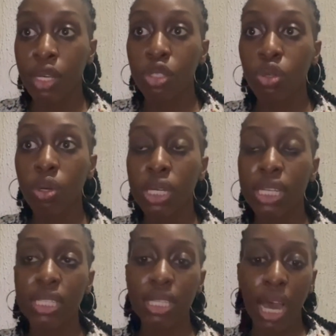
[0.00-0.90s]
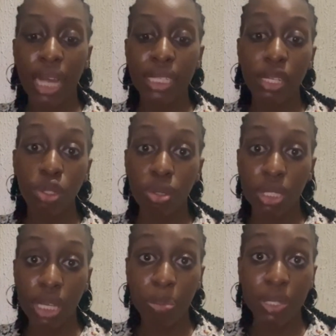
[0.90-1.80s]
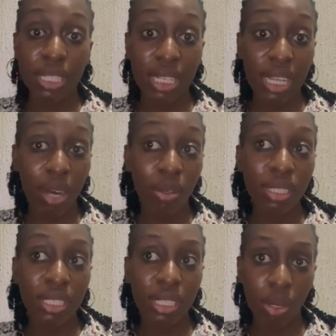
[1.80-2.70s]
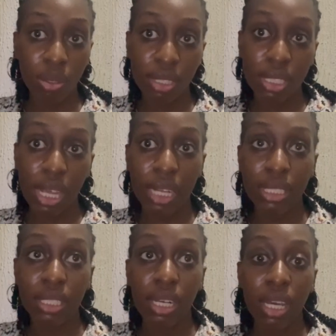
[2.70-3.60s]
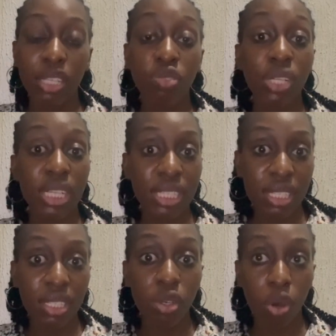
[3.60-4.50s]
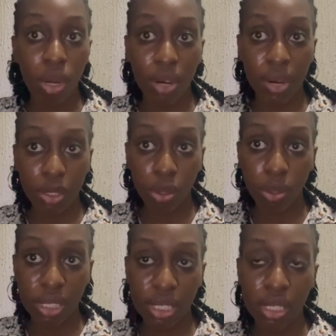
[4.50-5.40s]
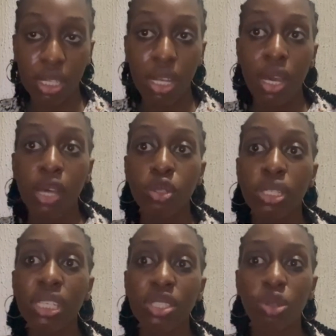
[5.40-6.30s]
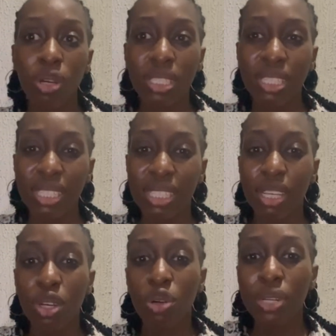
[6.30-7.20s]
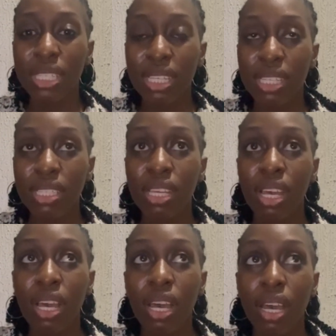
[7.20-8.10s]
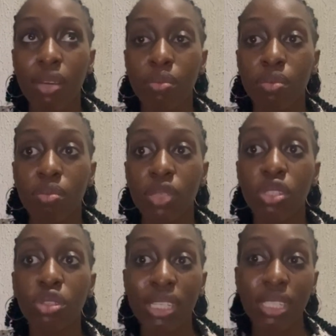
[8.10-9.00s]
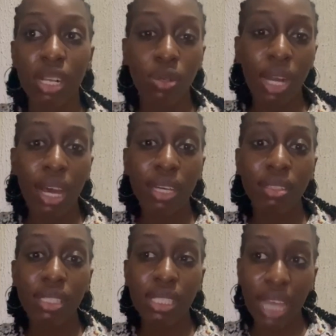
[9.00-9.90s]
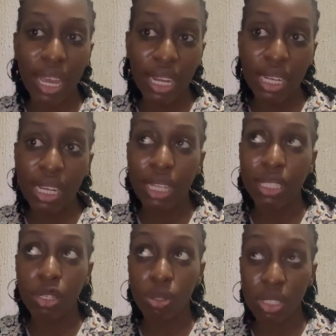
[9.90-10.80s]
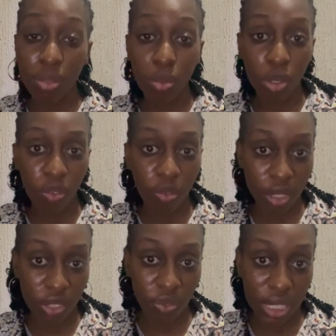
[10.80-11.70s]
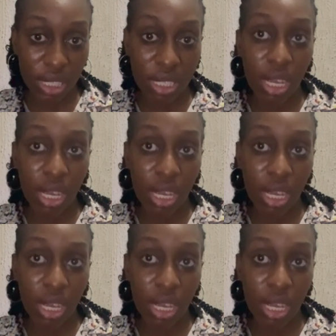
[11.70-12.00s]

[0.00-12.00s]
So it adheres to the epithelial cells and it releases the cholera toxin. So this toxin increases intracellular cyclic adenosine monophosphate,